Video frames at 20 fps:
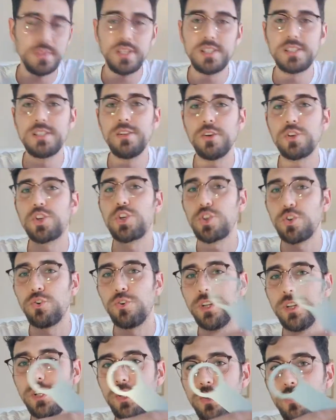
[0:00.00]
not
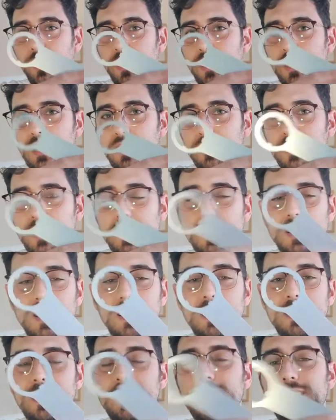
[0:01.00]
sure that you will receive this.
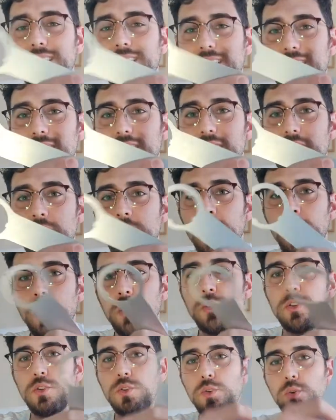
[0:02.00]
It's the key
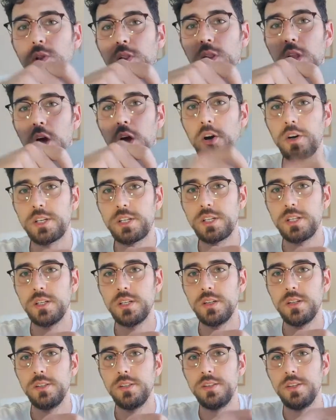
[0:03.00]
to lock
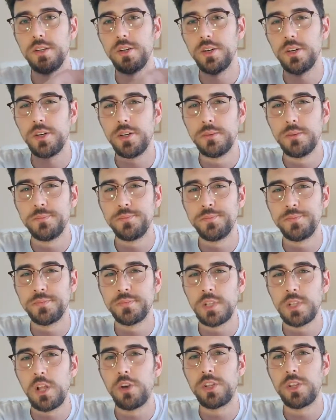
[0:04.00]
the
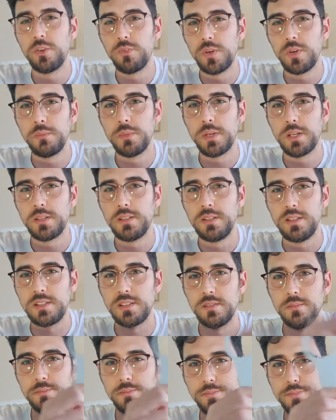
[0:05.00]
locking ring
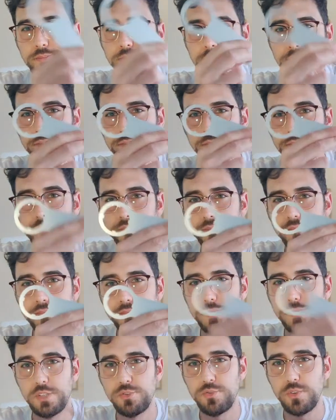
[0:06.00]
mechanism.
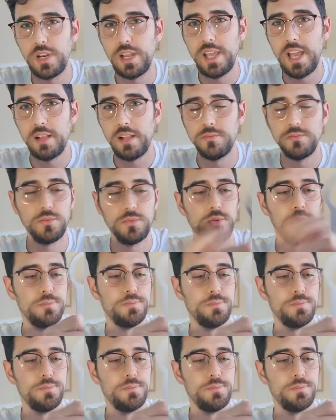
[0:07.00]
It's really helpful.